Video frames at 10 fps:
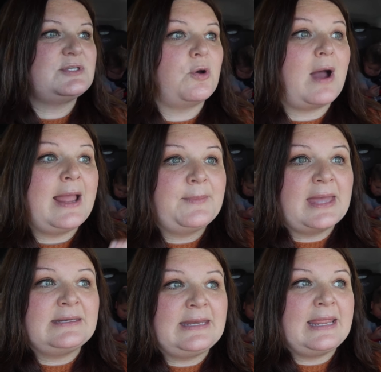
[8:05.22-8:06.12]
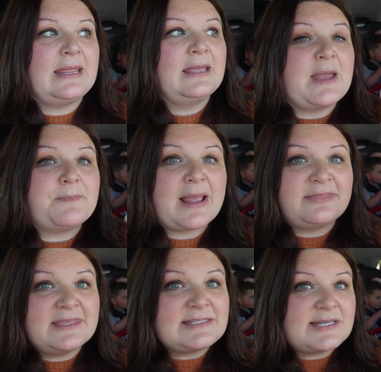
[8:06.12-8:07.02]
So I'm editing. And by
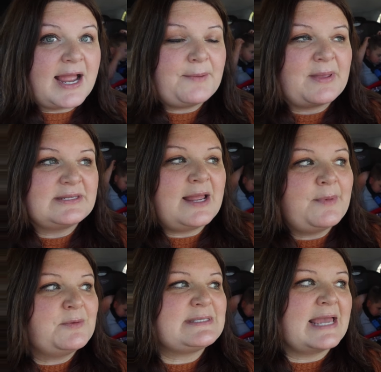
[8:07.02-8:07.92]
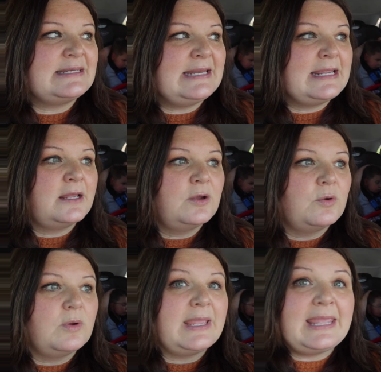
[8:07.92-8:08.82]
this time, by the time I was
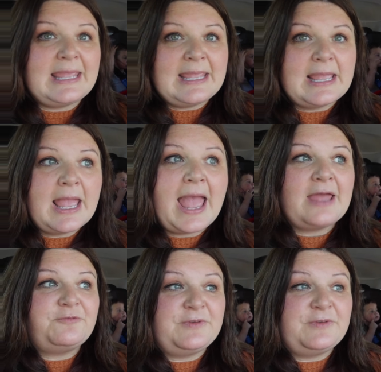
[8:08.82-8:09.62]
editing, he had